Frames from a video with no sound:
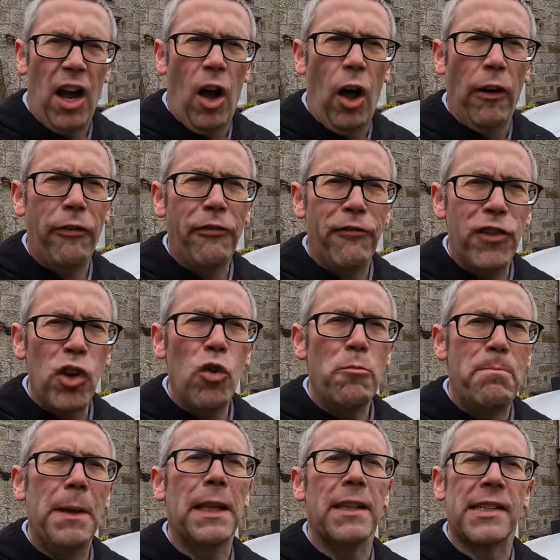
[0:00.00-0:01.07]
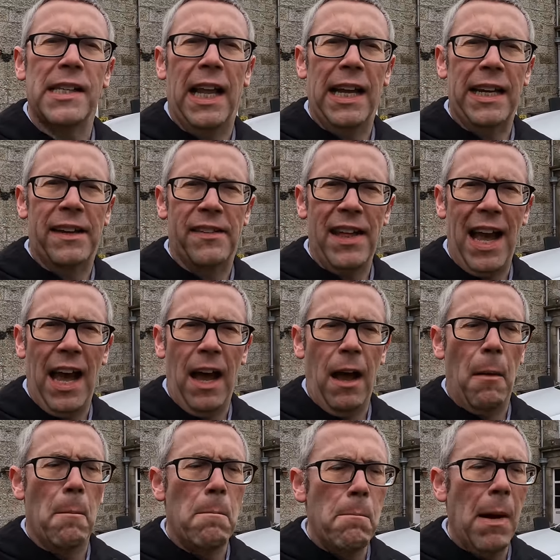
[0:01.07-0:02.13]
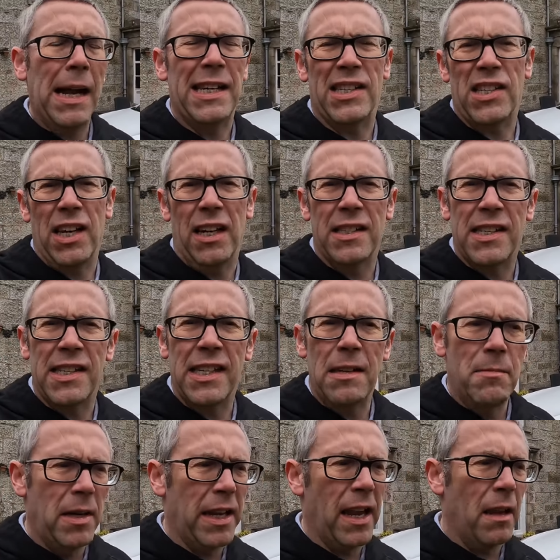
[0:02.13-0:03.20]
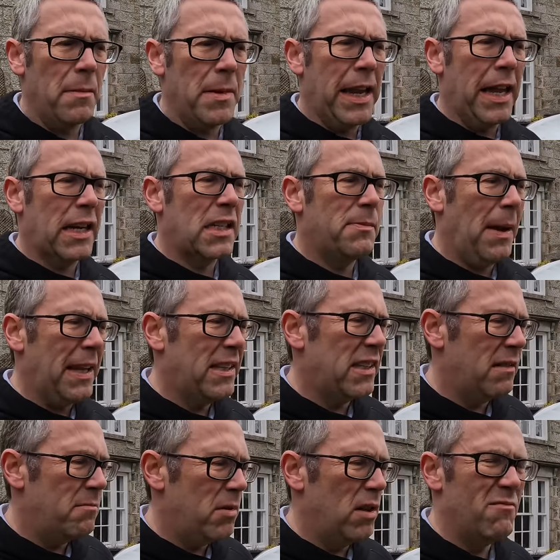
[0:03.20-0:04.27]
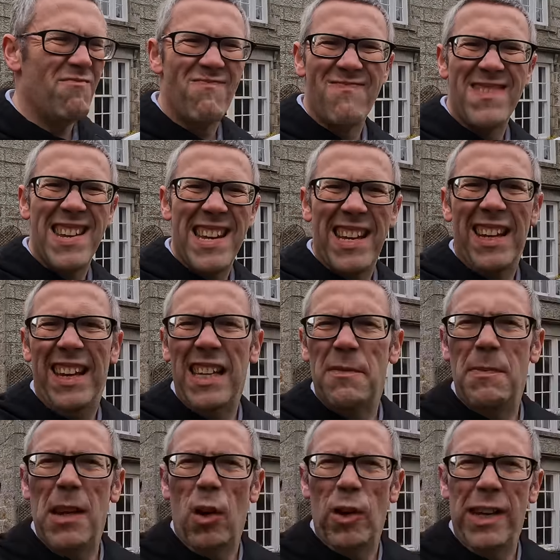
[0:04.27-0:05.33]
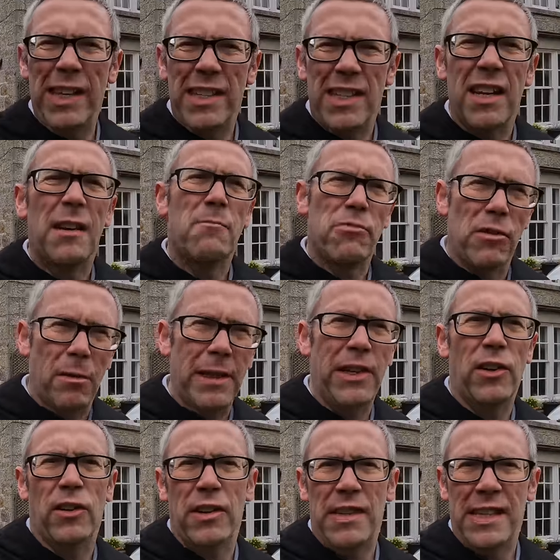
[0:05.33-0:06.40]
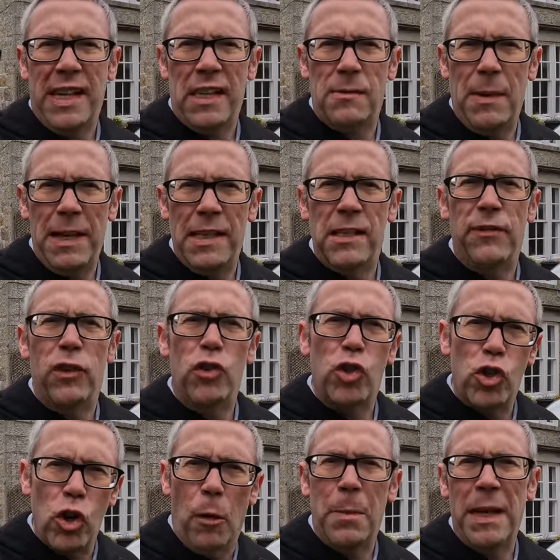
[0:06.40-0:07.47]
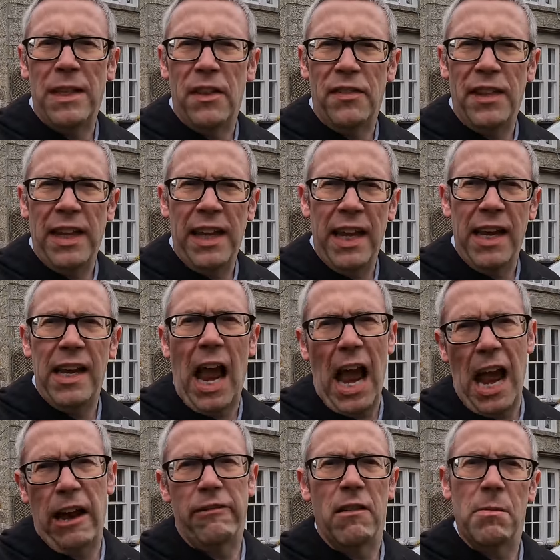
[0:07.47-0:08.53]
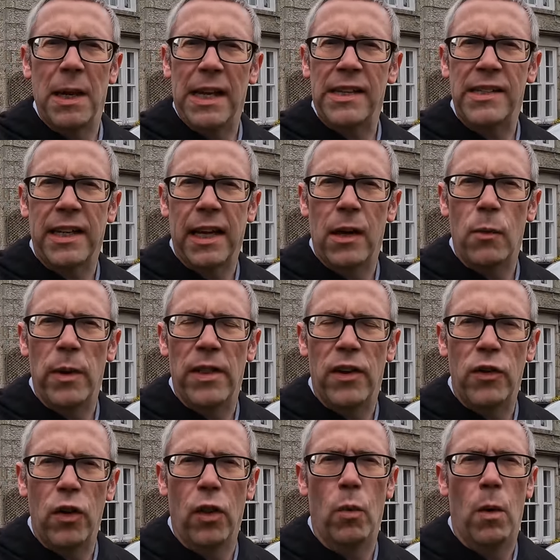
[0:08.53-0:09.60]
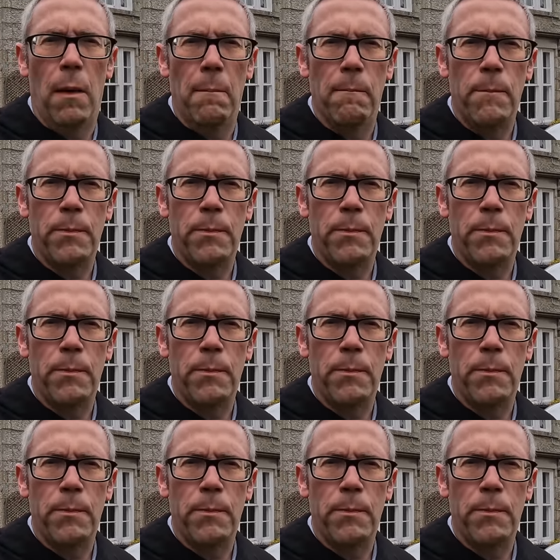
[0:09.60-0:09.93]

a few bills like that might start to seem a little bit expensive, but let's be honest, probably not as expensive as chopping the thing in and replacing it with another one.